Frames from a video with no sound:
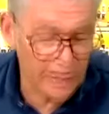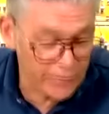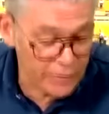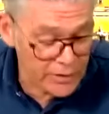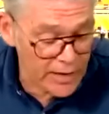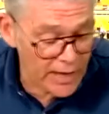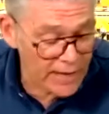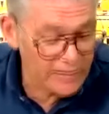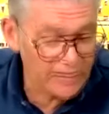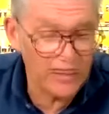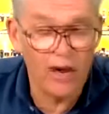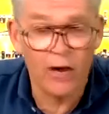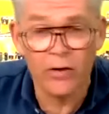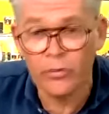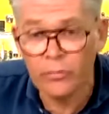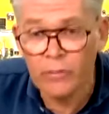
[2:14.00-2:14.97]
guys,
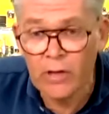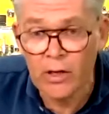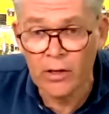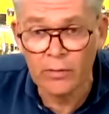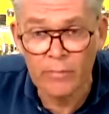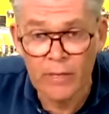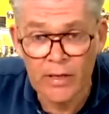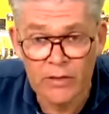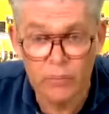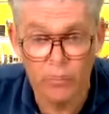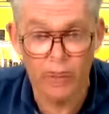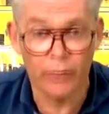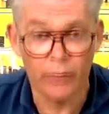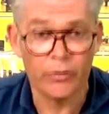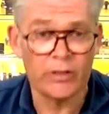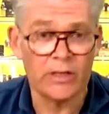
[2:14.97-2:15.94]
are 300 meters
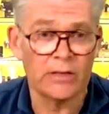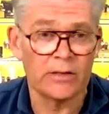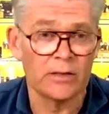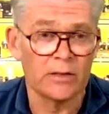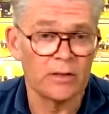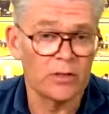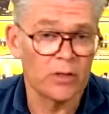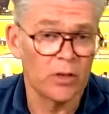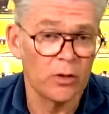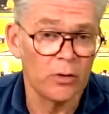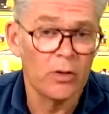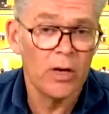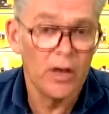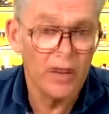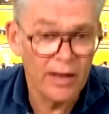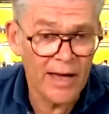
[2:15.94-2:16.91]
water resistant. So
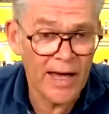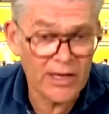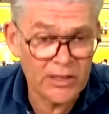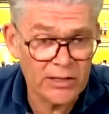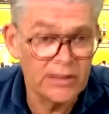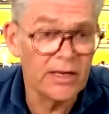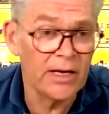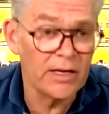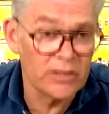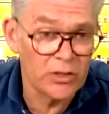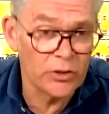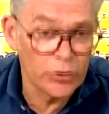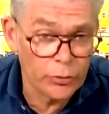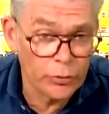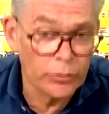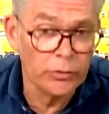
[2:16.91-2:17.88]
actually it's a
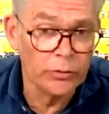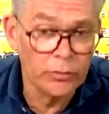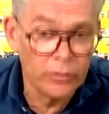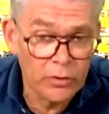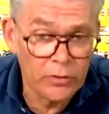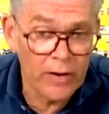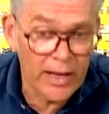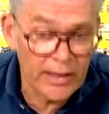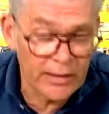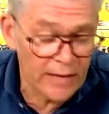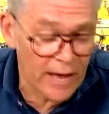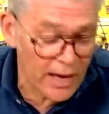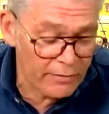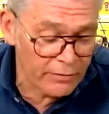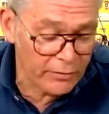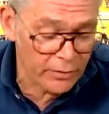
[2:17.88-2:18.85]
true Grand
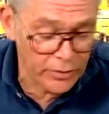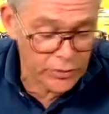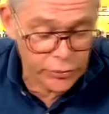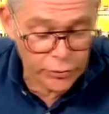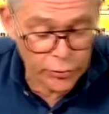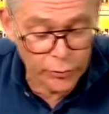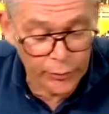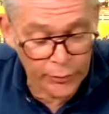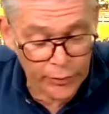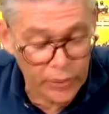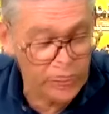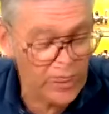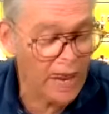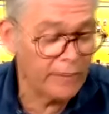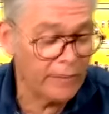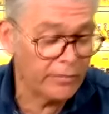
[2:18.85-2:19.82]
Diver, a true pro
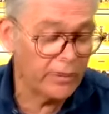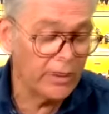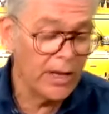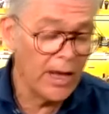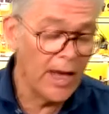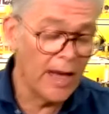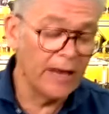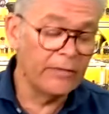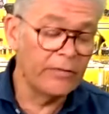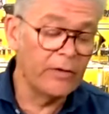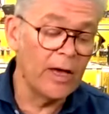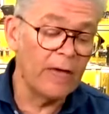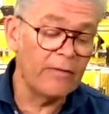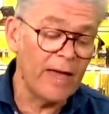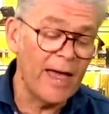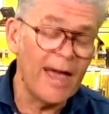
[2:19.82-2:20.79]
diver. And if you
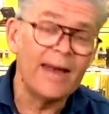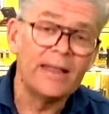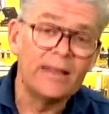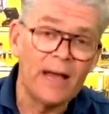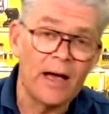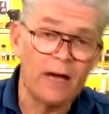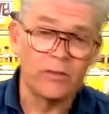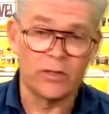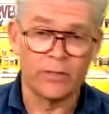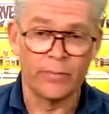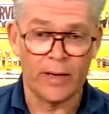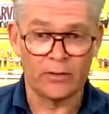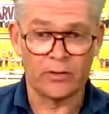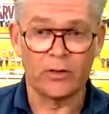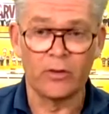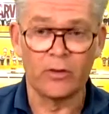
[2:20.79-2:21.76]
have any doubts
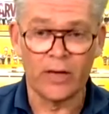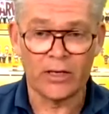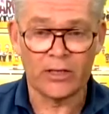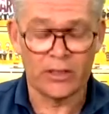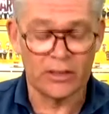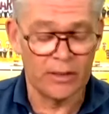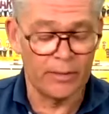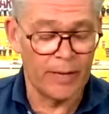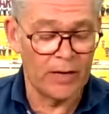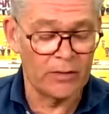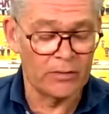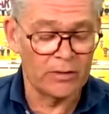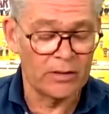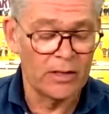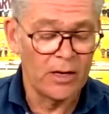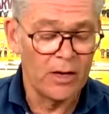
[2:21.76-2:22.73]
about the collection,
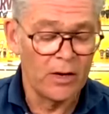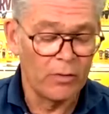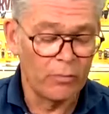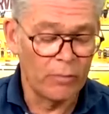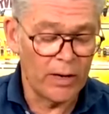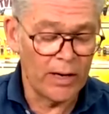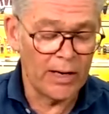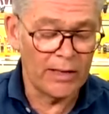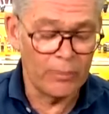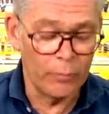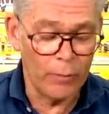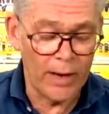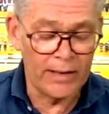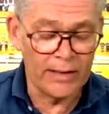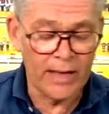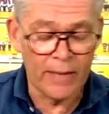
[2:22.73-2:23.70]
about why
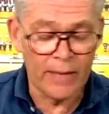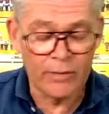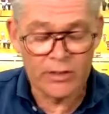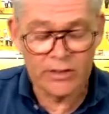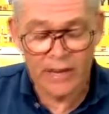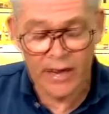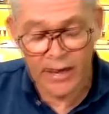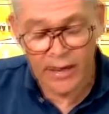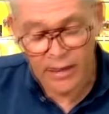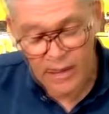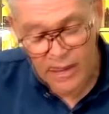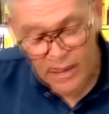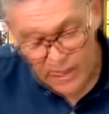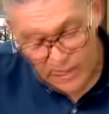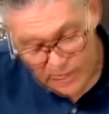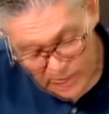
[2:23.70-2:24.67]
the name is there,
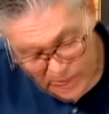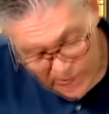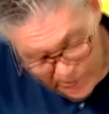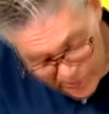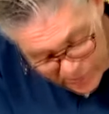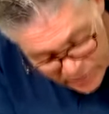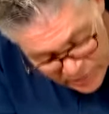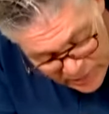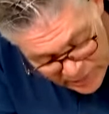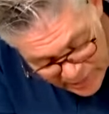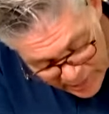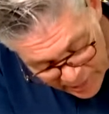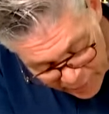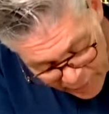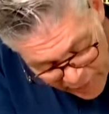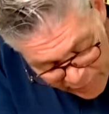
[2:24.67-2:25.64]
here you see the
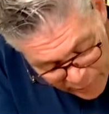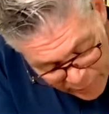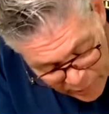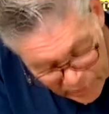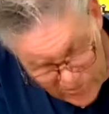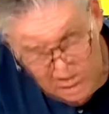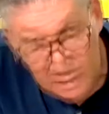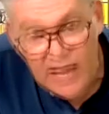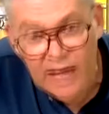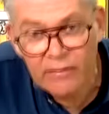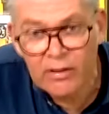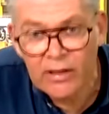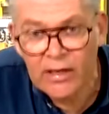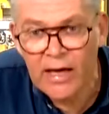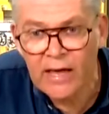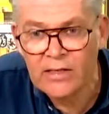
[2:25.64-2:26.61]
engraving on the side of
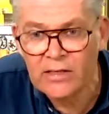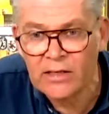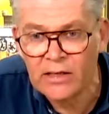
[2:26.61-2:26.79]
the casing